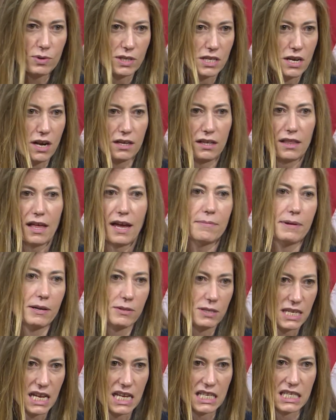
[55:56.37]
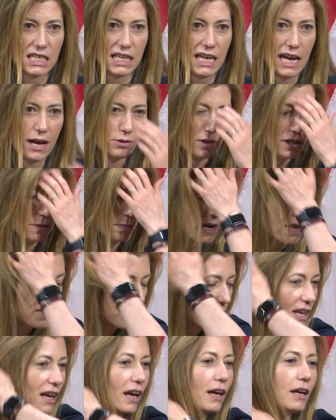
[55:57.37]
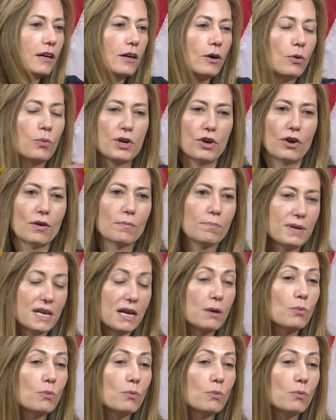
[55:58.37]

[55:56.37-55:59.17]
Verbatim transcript: We talk a lot about states and counties, but I think we, are,